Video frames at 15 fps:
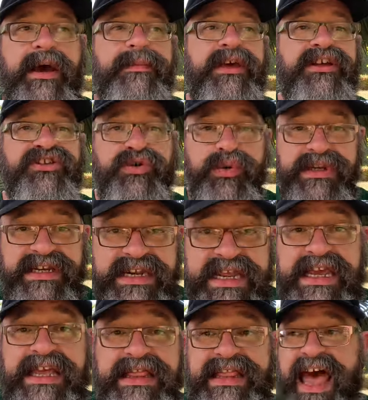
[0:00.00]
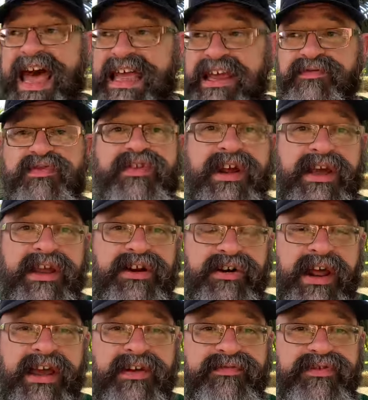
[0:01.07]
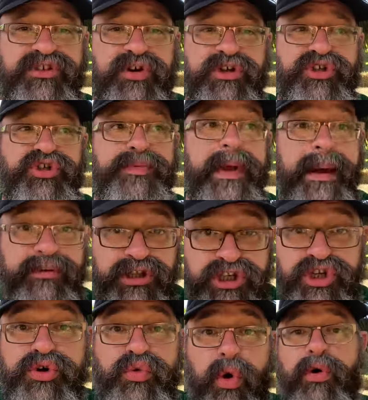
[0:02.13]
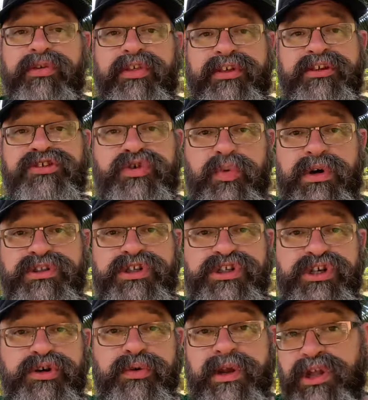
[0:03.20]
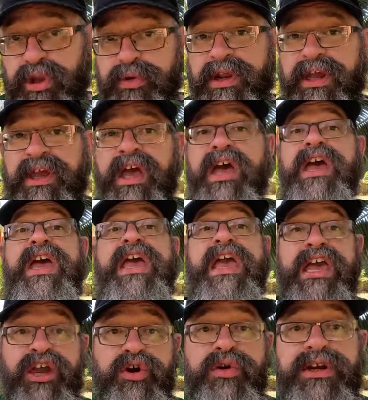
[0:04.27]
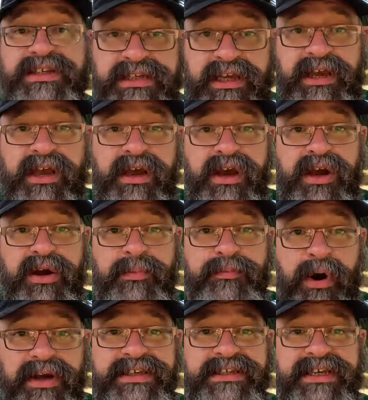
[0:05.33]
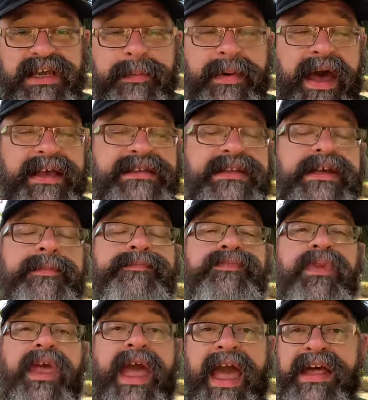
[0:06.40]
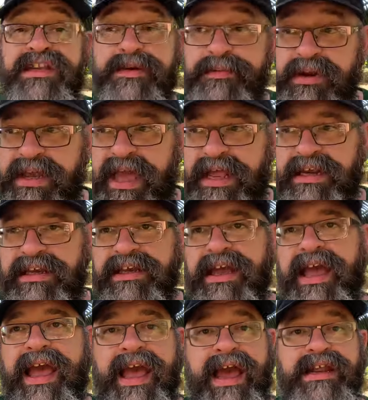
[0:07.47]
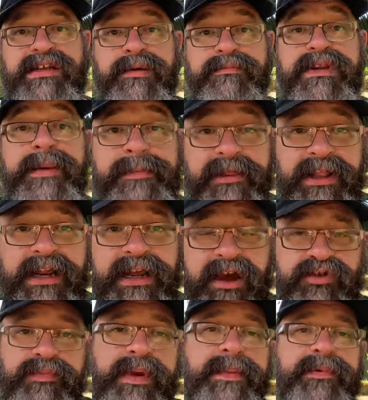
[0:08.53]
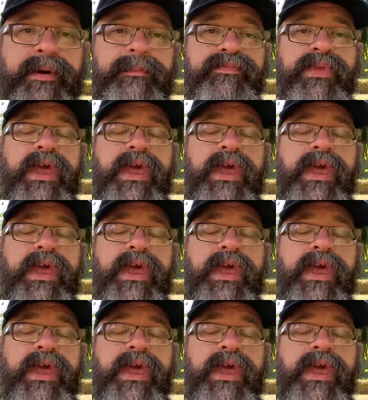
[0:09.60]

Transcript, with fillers: because you would need that internet infrastructure to be able to do all the things you want to do, including increasing processing capacity and communicating and manipulating other people.